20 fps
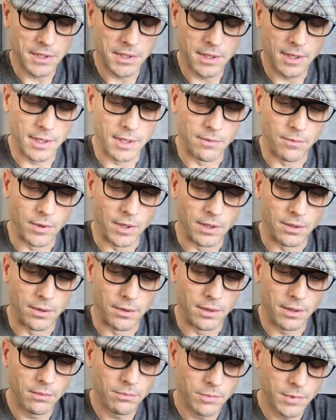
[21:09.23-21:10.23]
saying every
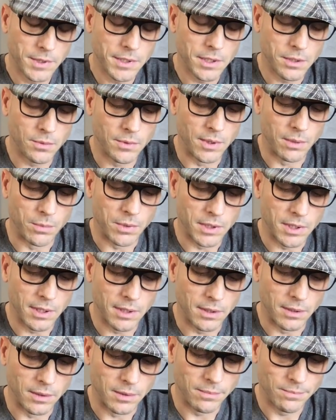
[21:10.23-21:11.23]
attorney, but this one in
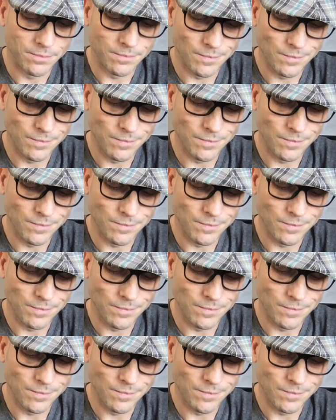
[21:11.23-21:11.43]
particular.